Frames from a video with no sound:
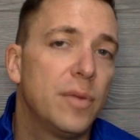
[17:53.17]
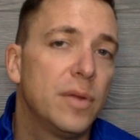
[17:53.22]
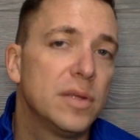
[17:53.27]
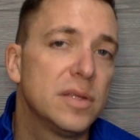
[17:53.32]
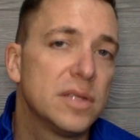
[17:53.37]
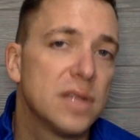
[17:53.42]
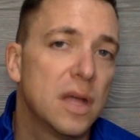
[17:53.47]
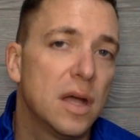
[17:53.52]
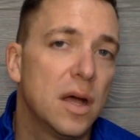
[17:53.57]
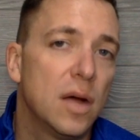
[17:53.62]

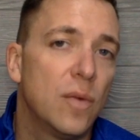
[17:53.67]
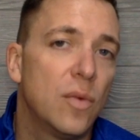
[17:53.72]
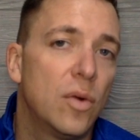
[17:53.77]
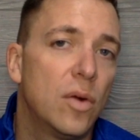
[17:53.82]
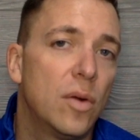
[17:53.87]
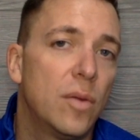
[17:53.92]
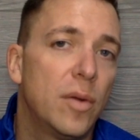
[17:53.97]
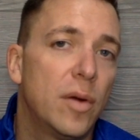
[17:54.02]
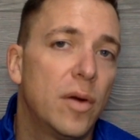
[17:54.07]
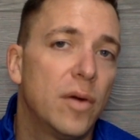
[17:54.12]
but uh,
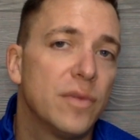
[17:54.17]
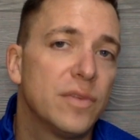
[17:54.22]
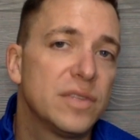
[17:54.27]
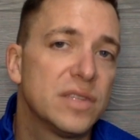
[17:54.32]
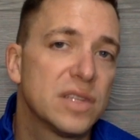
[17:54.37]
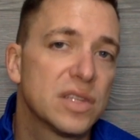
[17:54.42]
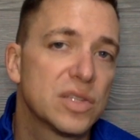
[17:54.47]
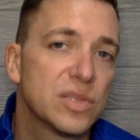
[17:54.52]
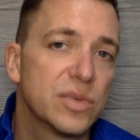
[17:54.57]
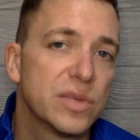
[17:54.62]
we're about
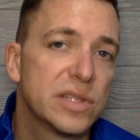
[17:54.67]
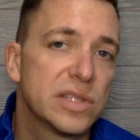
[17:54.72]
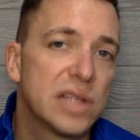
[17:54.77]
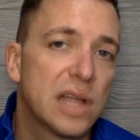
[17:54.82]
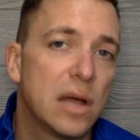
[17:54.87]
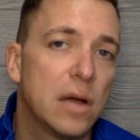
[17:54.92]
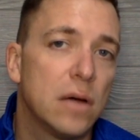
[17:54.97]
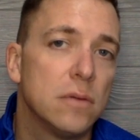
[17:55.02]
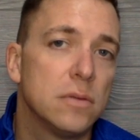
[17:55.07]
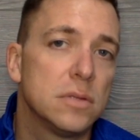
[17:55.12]
six weeks
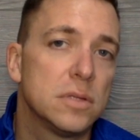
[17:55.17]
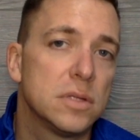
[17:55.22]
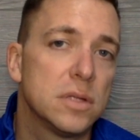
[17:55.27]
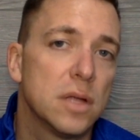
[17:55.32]
out,